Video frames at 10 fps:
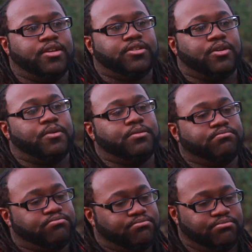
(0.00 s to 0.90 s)
So
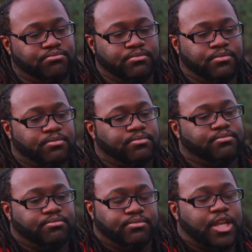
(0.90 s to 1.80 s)

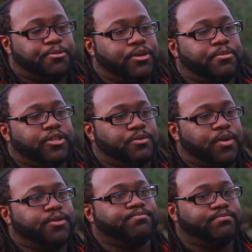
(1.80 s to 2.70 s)
that's pretty much
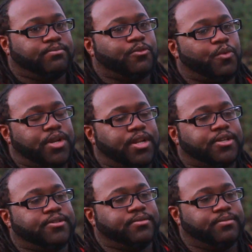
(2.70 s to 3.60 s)
what it
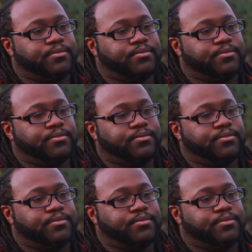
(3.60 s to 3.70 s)
is.